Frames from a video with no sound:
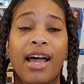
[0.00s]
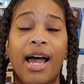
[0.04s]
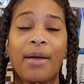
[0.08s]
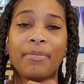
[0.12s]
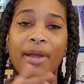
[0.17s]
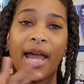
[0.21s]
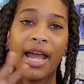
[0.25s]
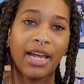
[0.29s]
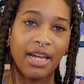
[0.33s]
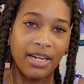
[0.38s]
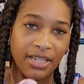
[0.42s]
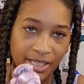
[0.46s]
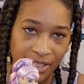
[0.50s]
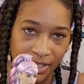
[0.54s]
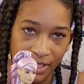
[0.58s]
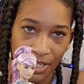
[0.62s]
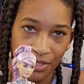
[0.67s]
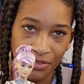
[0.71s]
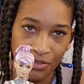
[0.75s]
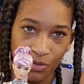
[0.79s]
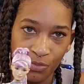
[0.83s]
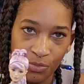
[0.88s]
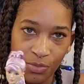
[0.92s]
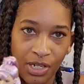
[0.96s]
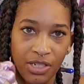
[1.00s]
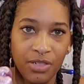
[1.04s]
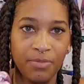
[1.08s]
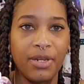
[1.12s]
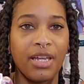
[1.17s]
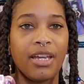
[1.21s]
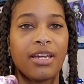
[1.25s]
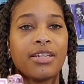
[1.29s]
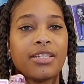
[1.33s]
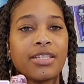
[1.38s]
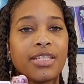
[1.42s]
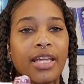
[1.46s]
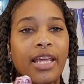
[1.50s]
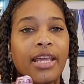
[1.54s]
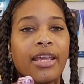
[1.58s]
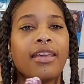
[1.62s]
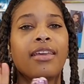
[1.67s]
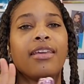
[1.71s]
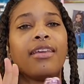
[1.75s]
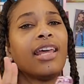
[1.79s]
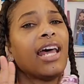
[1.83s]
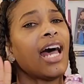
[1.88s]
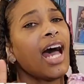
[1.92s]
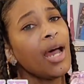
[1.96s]
I'm not going to say too much because
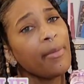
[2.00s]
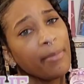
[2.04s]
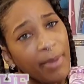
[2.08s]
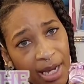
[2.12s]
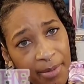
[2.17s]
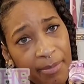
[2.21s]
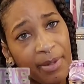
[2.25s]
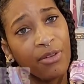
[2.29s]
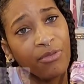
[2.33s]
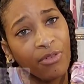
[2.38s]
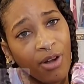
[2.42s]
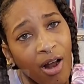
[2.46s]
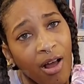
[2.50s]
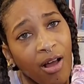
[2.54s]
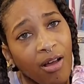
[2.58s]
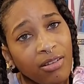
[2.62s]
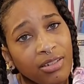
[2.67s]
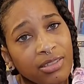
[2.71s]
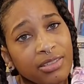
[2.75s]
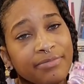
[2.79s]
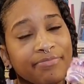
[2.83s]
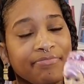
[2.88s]
I might be wrong.